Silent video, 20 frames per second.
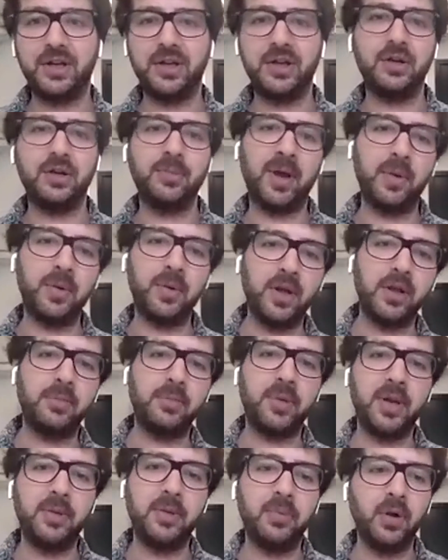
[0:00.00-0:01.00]
you might with other
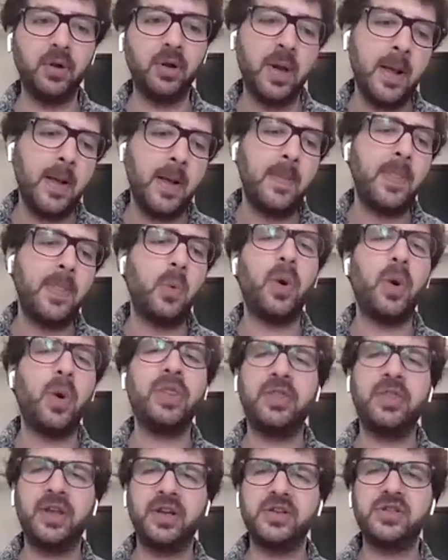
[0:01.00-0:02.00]
people, when
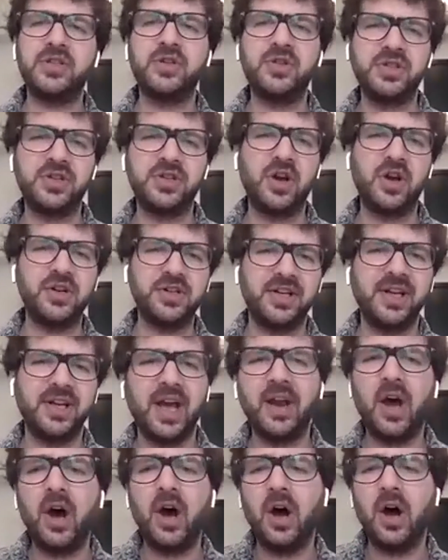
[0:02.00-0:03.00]
things do start to
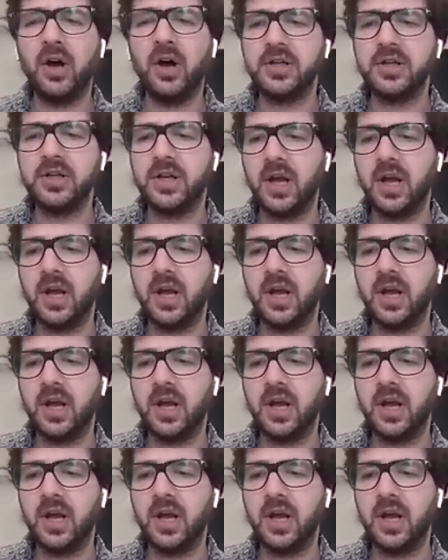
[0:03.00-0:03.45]
get hard,